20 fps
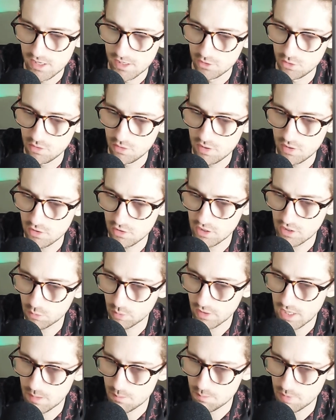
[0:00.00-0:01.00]
Do you think the Jets
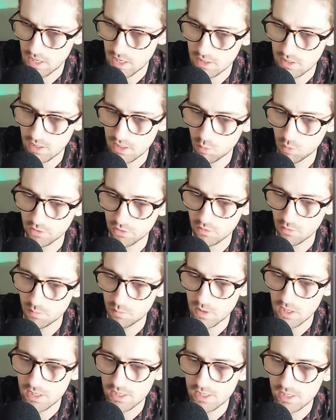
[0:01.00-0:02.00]
will keep Pena? What's your
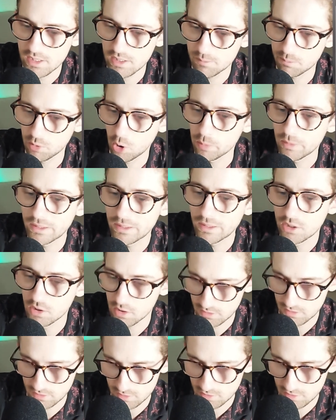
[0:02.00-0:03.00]
opinion? Probably
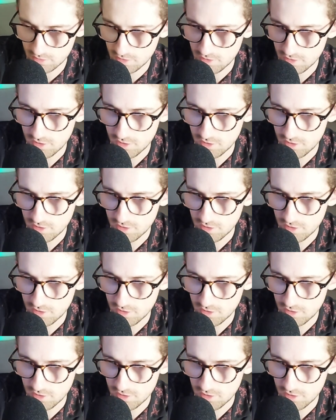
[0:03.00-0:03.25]
not.